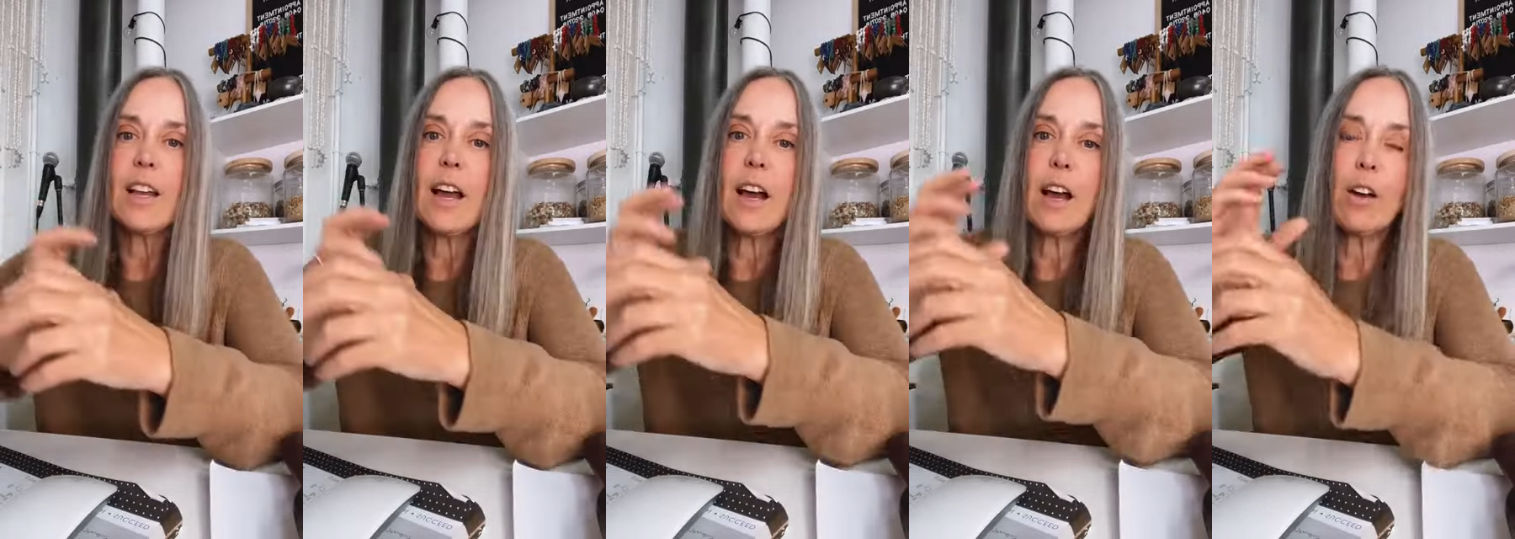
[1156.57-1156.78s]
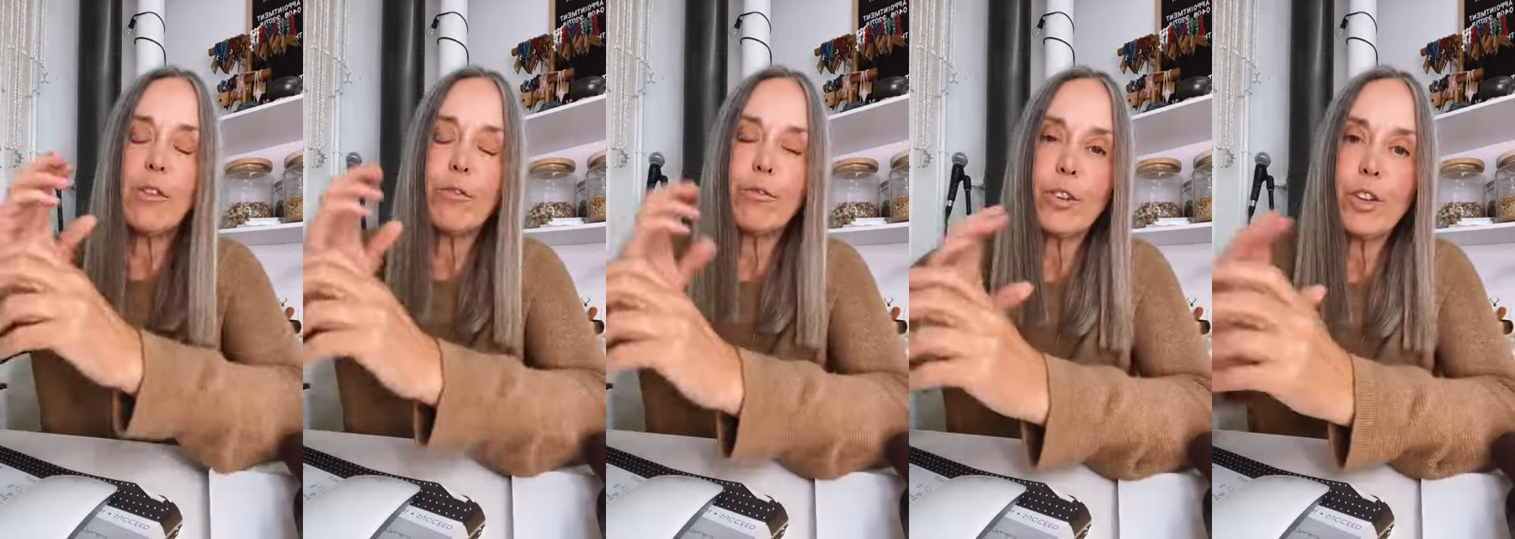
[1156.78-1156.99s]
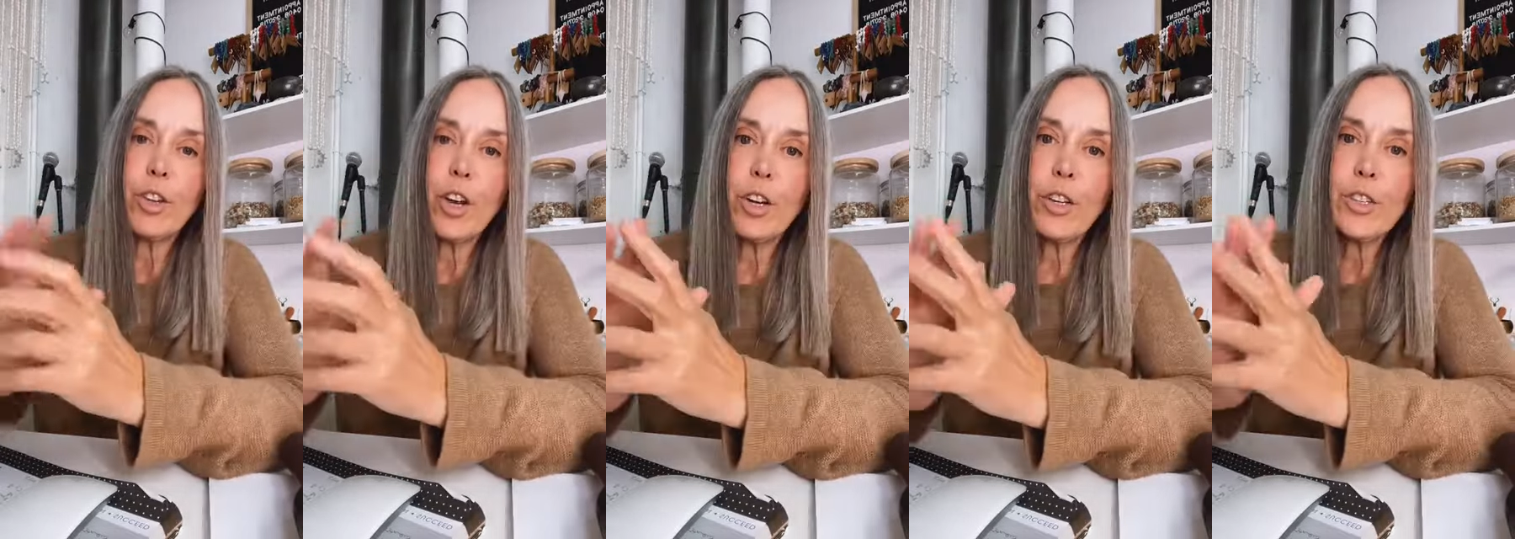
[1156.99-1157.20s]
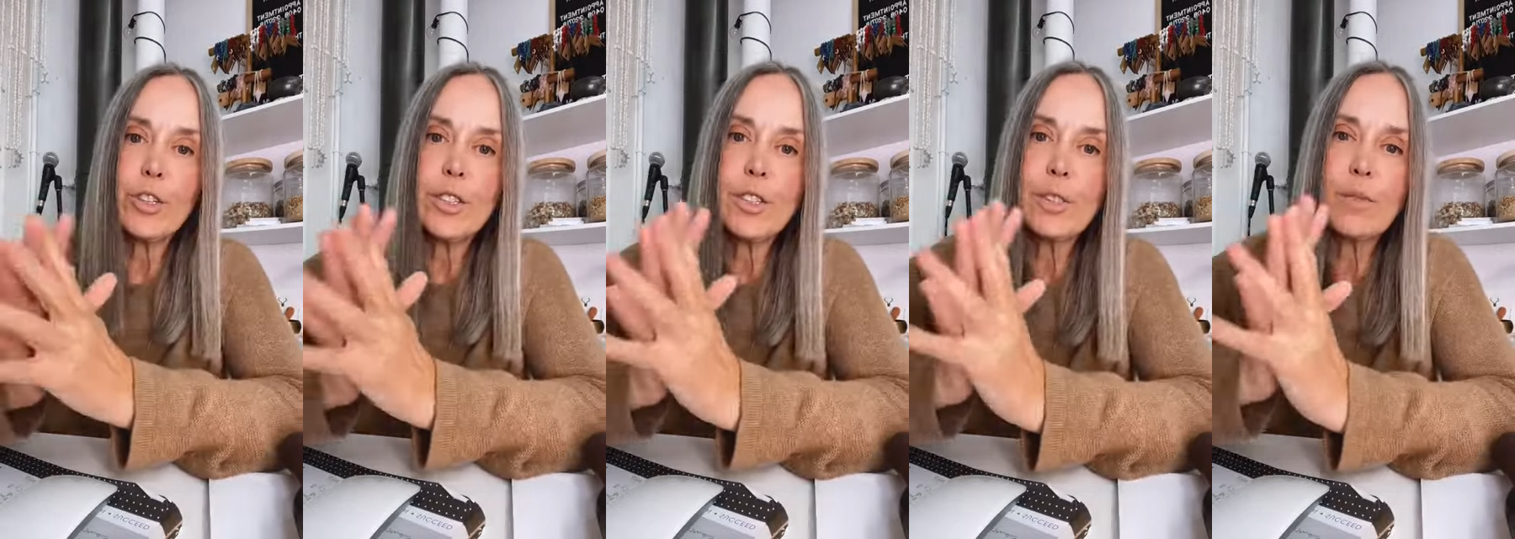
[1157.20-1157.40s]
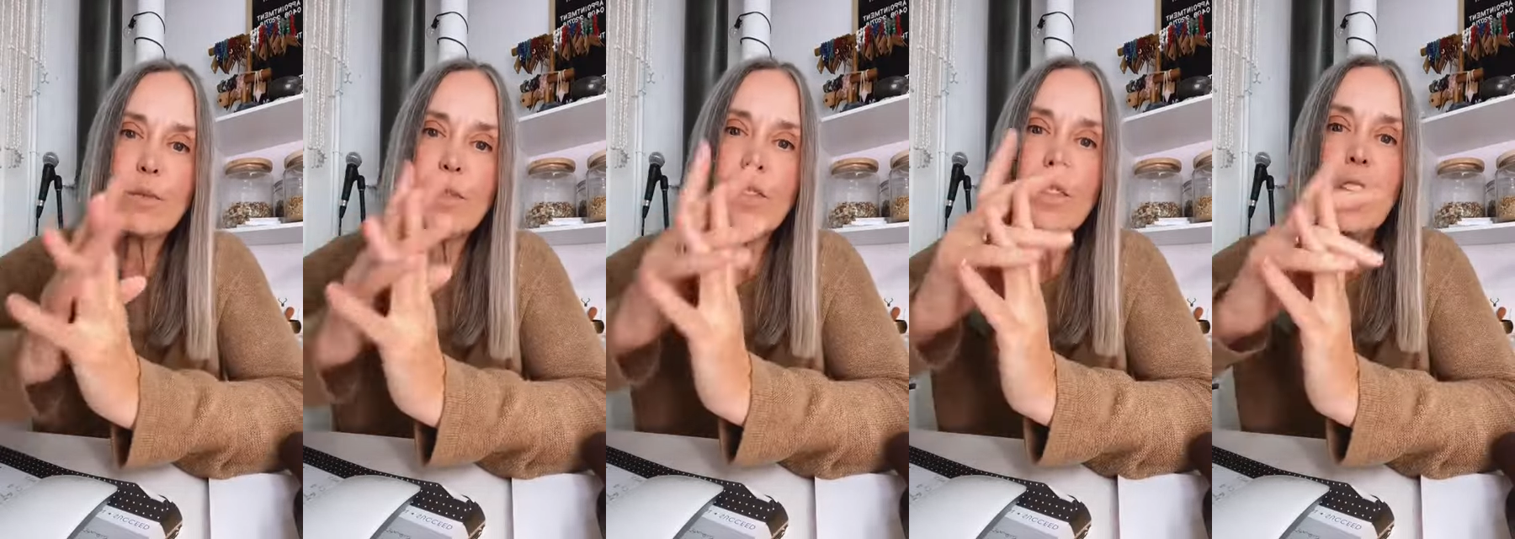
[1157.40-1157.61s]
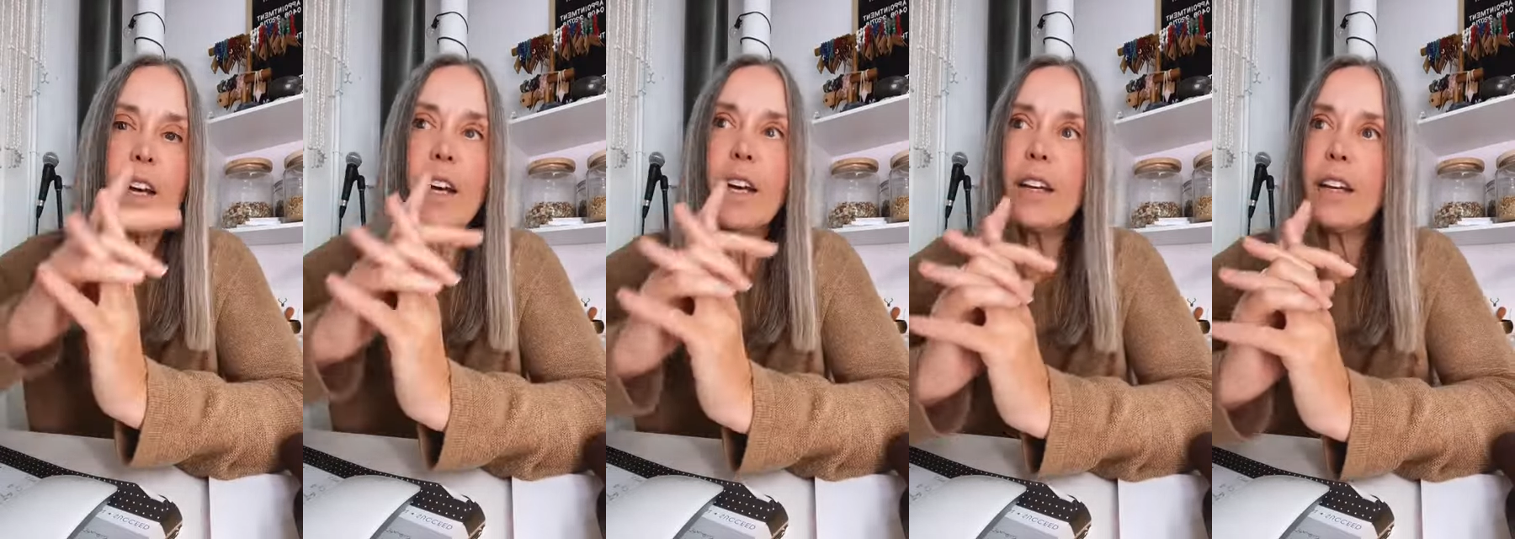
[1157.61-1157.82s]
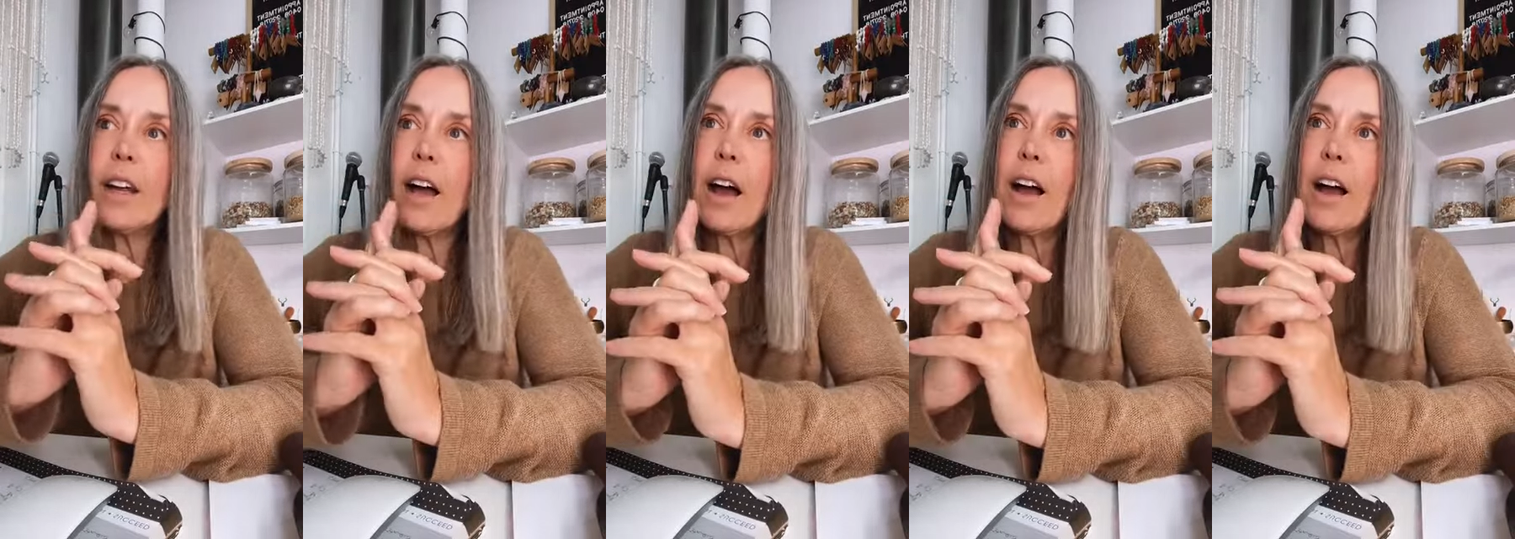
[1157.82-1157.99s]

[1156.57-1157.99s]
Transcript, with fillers: Now, for those that